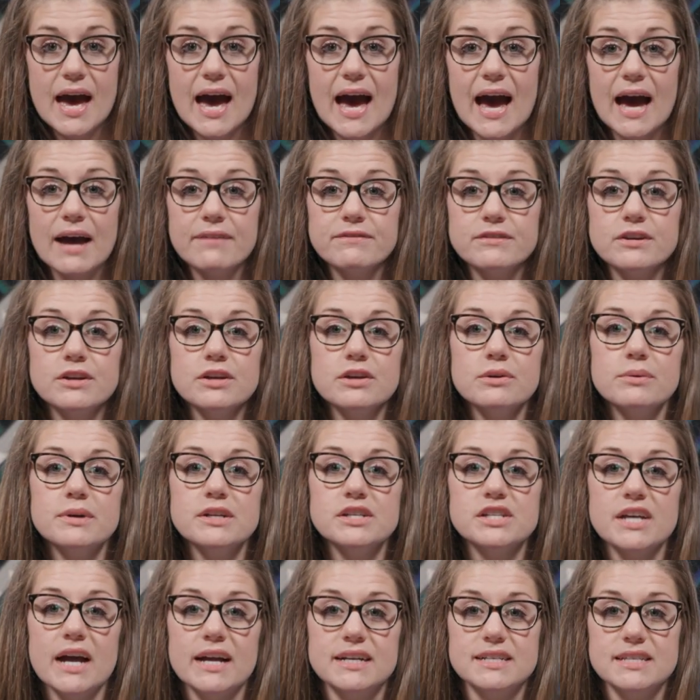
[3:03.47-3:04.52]
After you
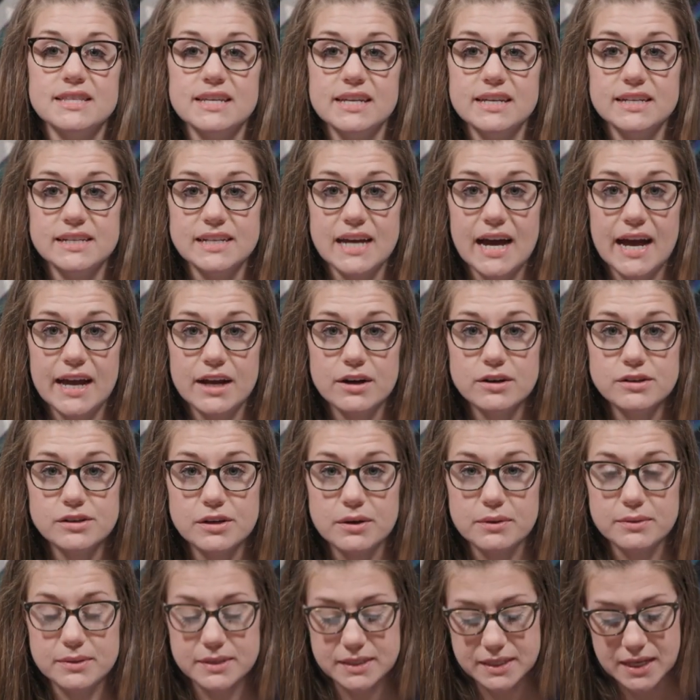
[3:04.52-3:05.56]
inject the entire
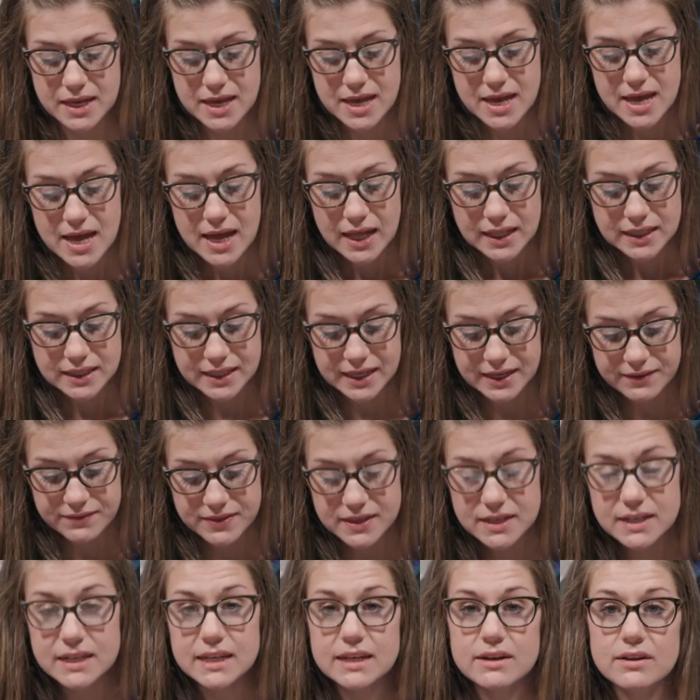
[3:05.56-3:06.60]
dose, leave
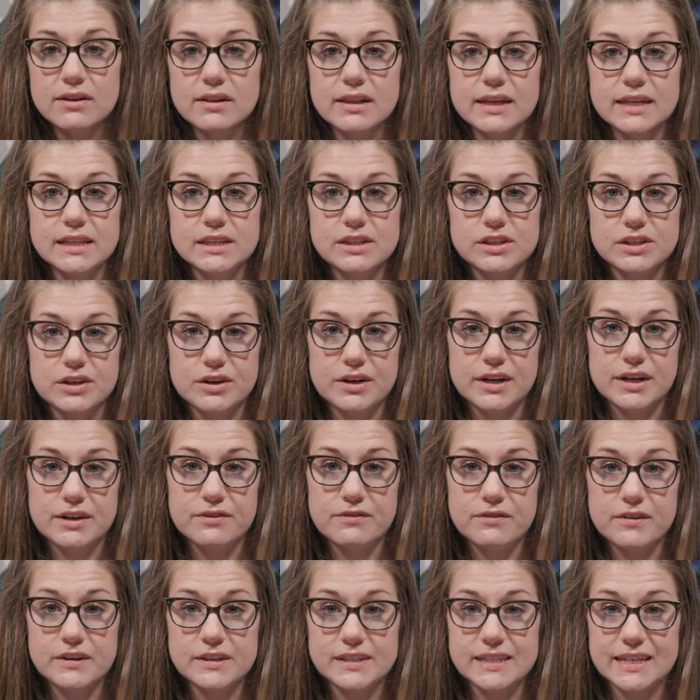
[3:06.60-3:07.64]
the needle inserted
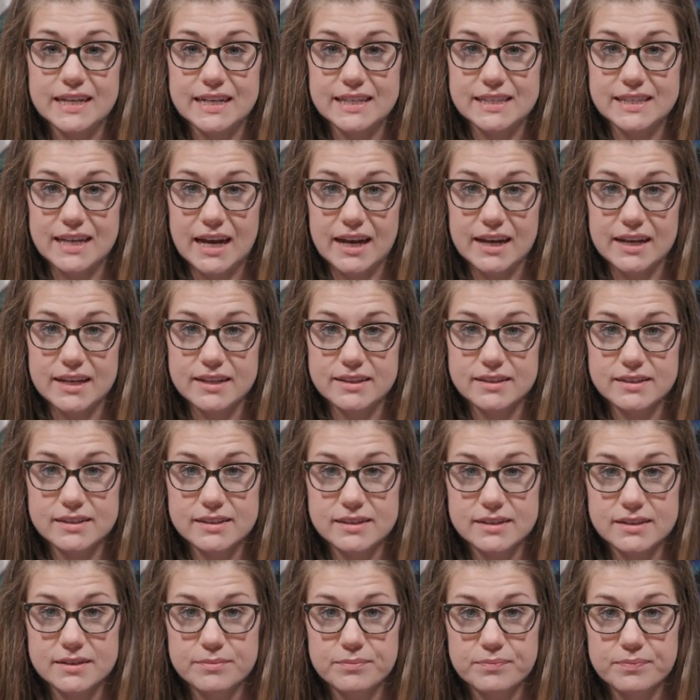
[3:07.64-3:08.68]
for 6
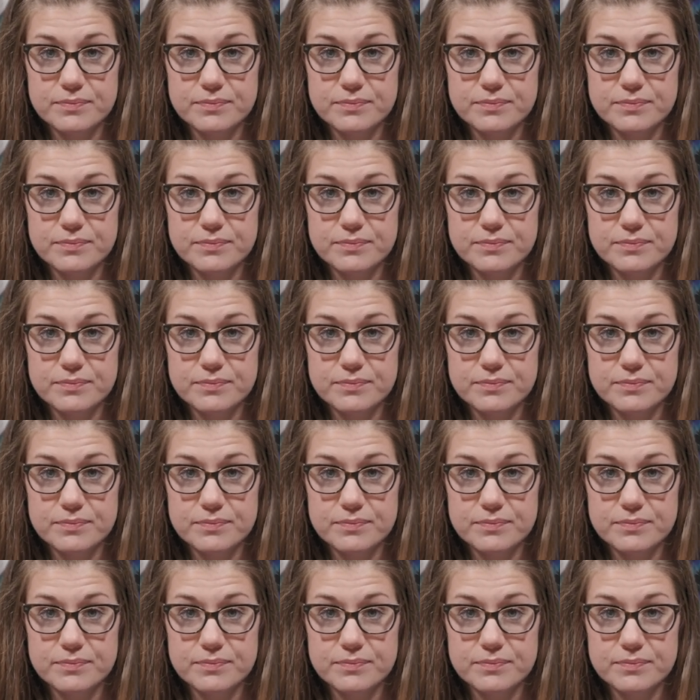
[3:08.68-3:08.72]
seconds.